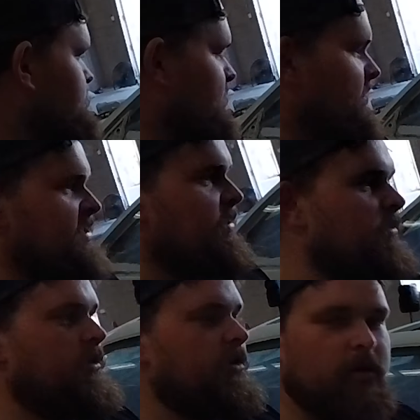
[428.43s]
see that some
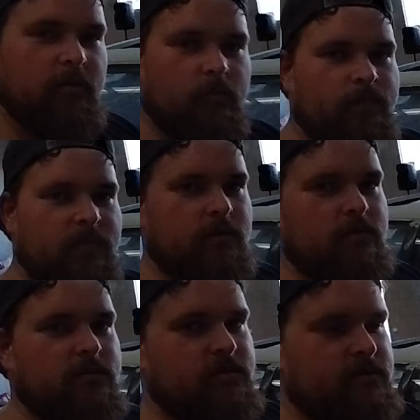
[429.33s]
of the
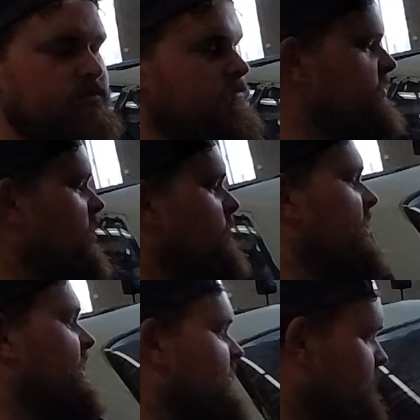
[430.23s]
dirt
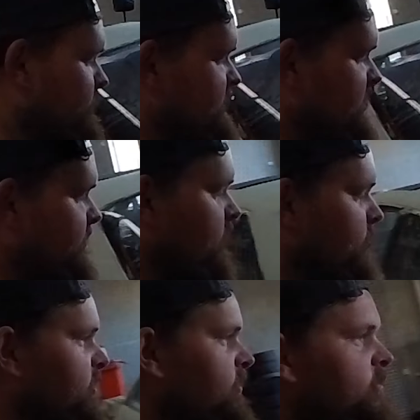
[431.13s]
marks are missing
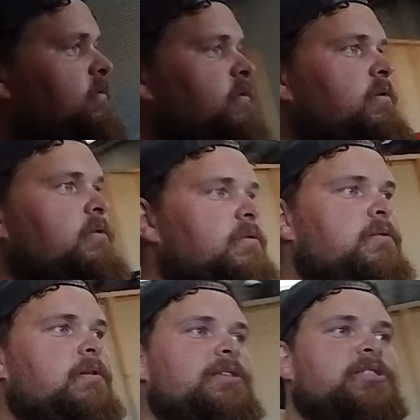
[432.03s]
from it.
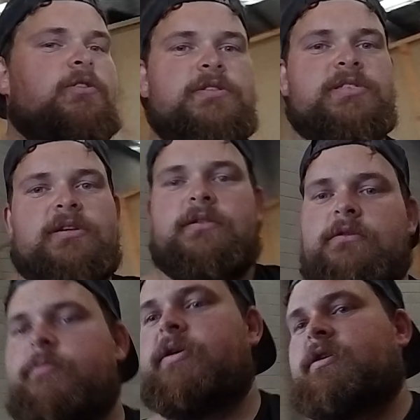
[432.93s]
Actually looks a
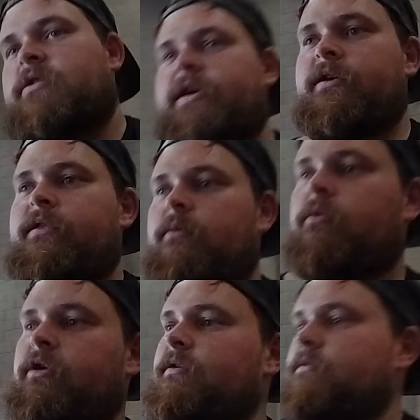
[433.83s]
little bit cleaner than
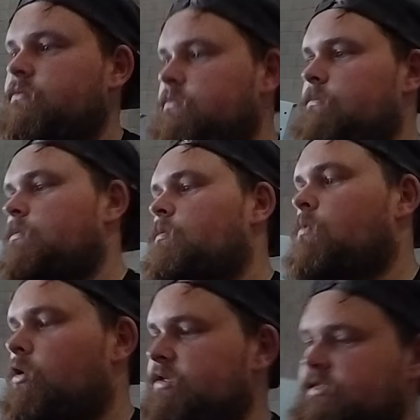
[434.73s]
what it
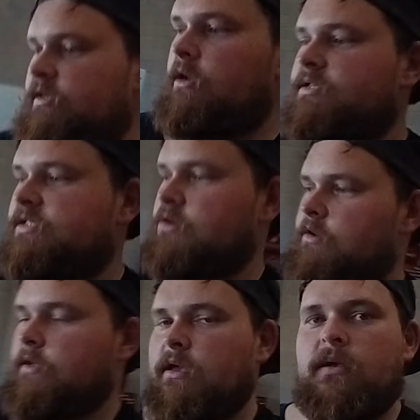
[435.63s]
was, so just
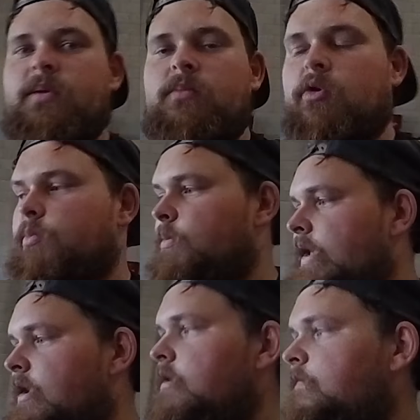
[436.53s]
trying to get a bit more
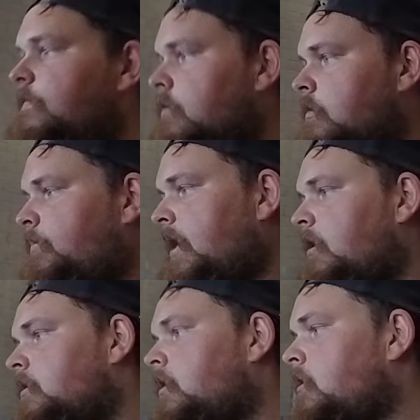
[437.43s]
prepared for paint.